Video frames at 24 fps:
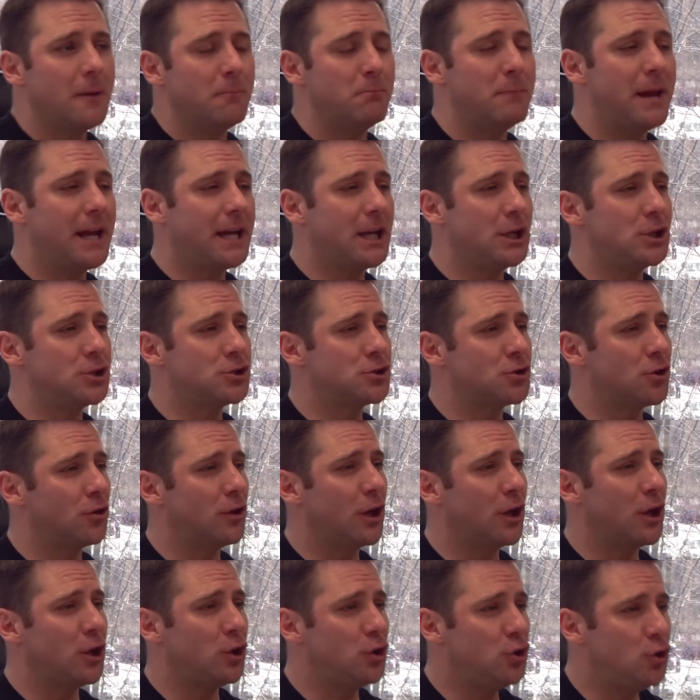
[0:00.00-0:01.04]
making sure
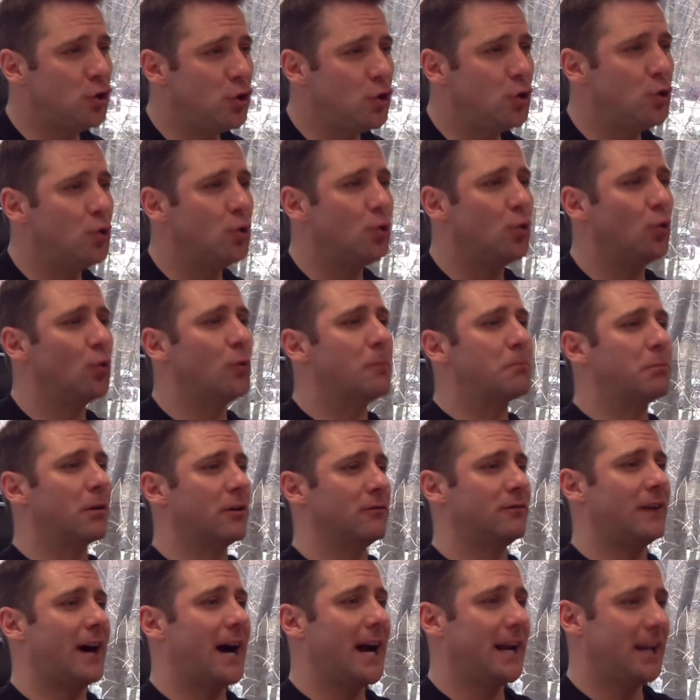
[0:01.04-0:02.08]
that you
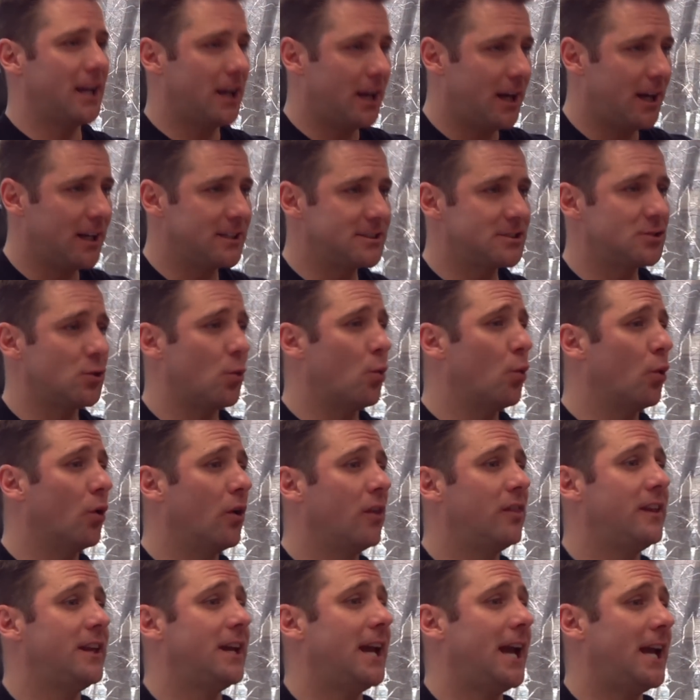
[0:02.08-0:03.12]
provide us
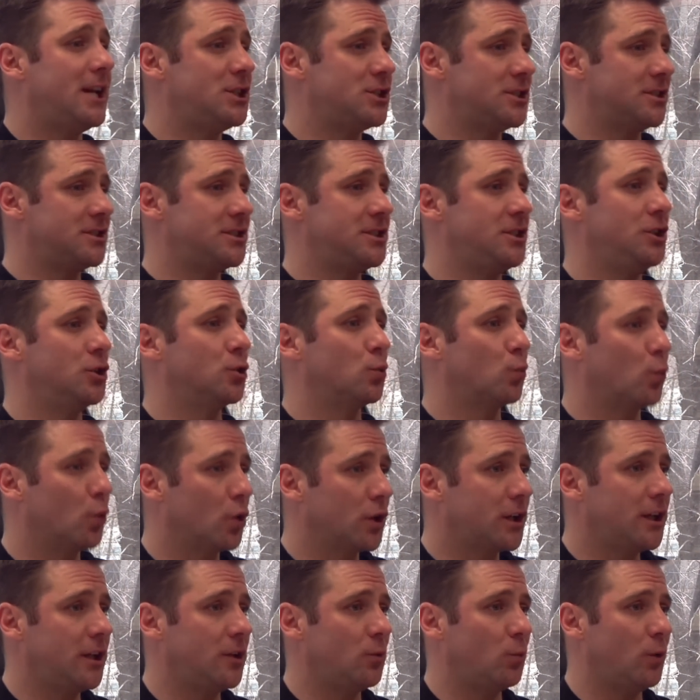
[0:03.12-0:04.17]
or the agency you're
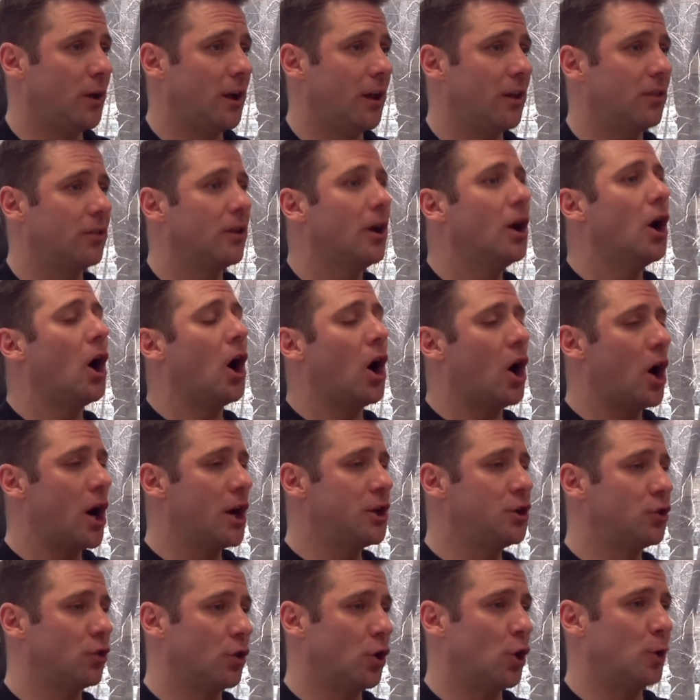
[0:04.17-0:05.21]
working with
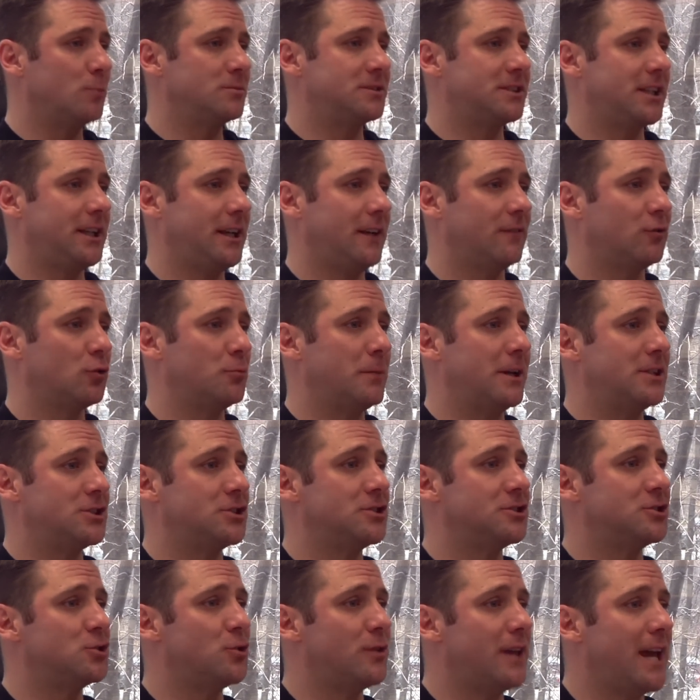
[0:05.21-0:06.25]
on your home study
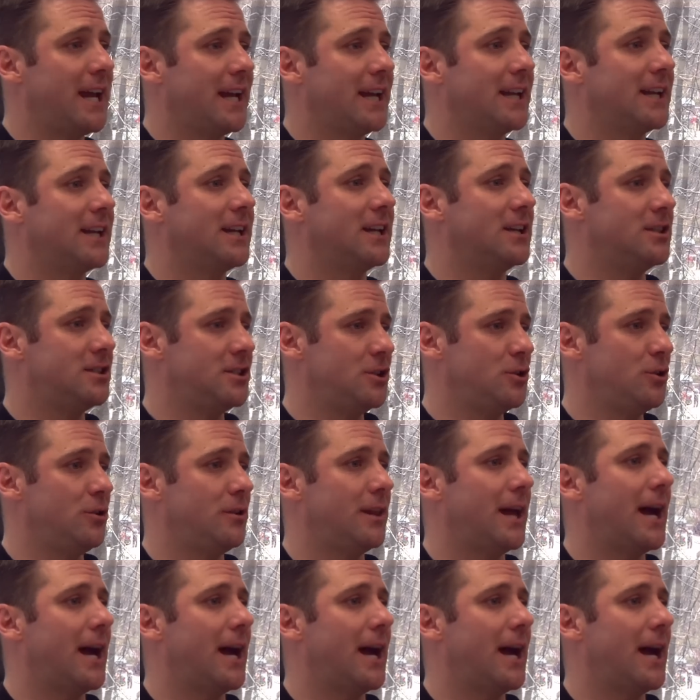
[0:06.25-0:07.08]
information so they can continue